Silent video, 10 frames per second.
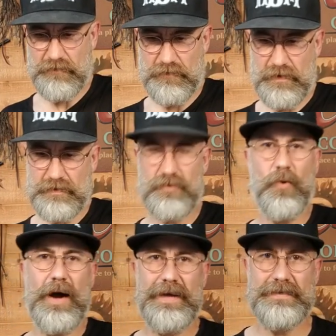on the front
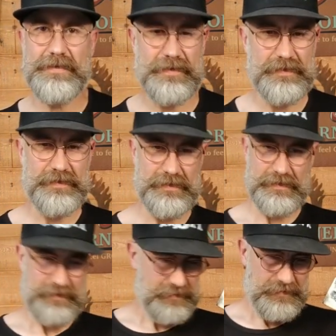twice.
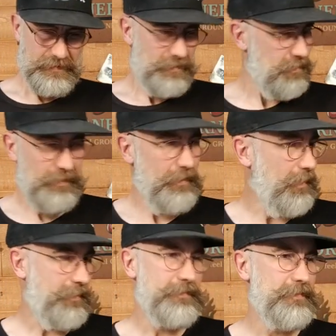
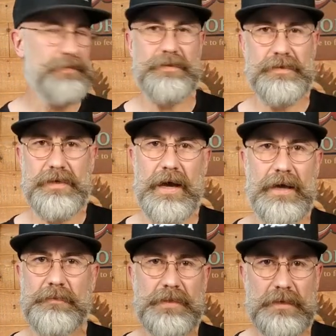
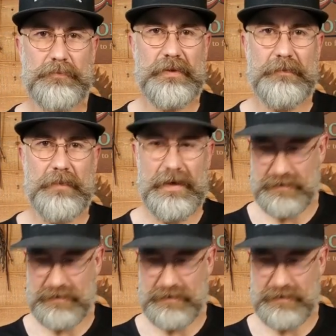I am a complete